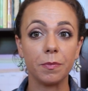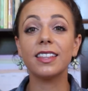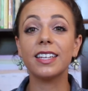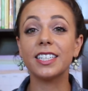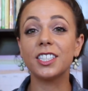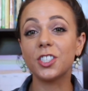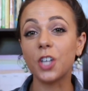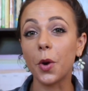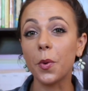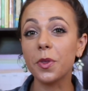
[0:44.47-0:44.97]

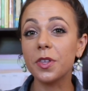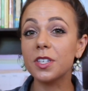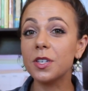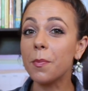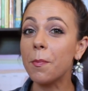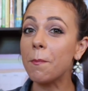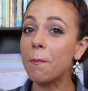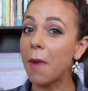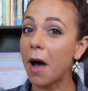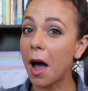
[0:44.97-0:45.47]
Let's start with
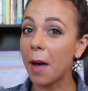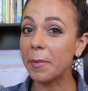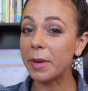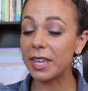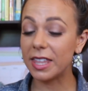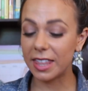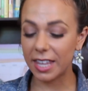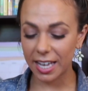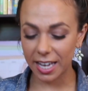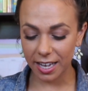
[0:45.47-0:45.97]
some
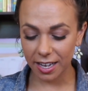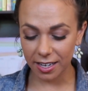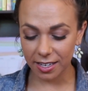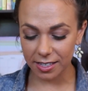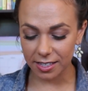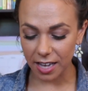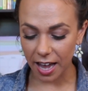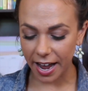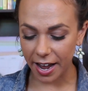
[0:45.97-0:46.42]
mommy things.